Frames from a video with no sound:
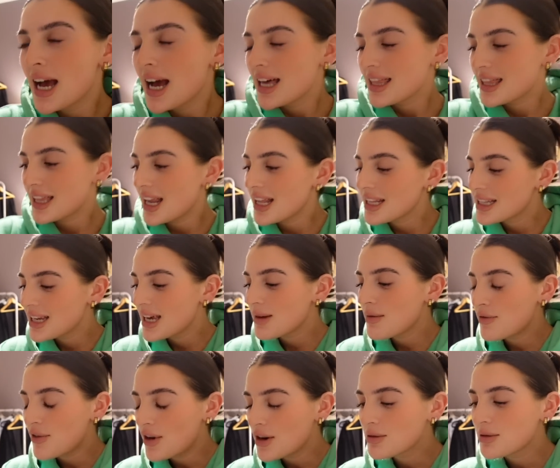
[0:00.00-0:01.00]
The last time
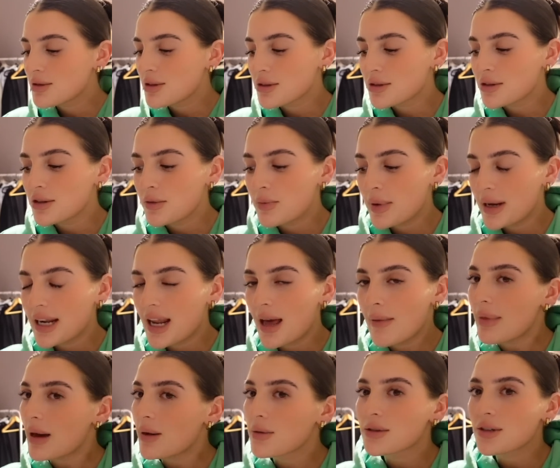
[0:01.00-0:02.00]
I vlogged was us going to
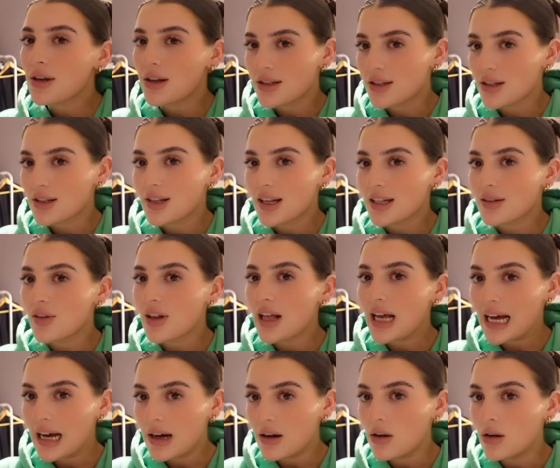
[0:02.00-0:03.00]
B&M. That was not successful
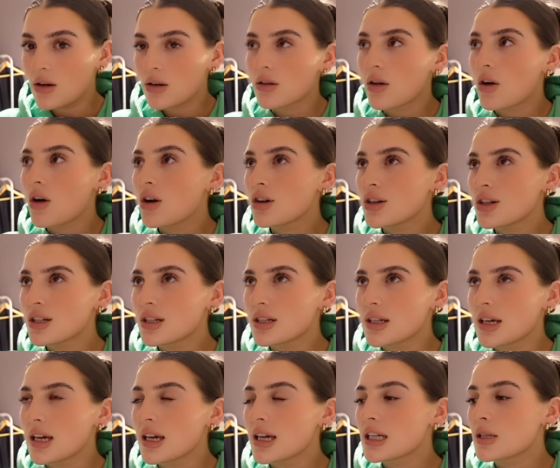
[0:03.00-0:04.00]
at all.
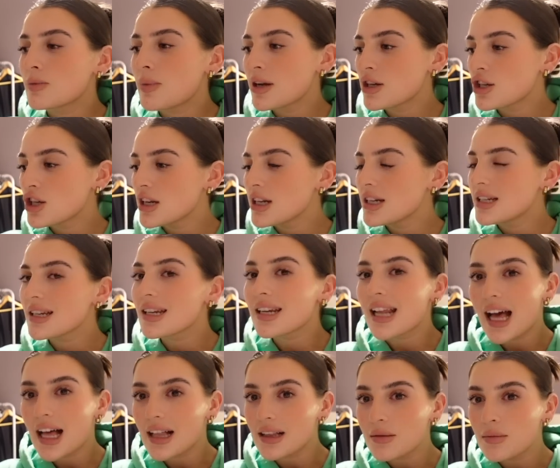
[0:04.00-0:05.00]
Honestly, especially
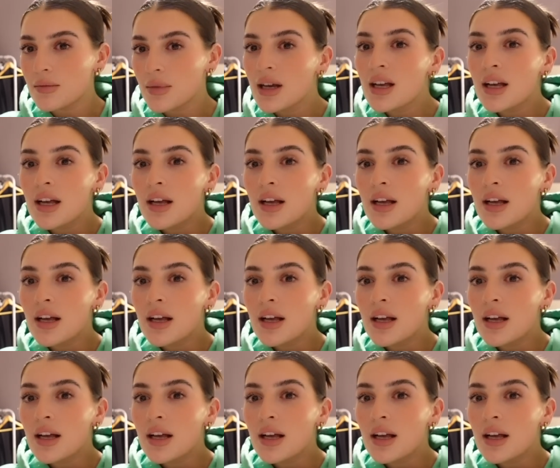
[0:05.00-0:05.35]
Dunelm.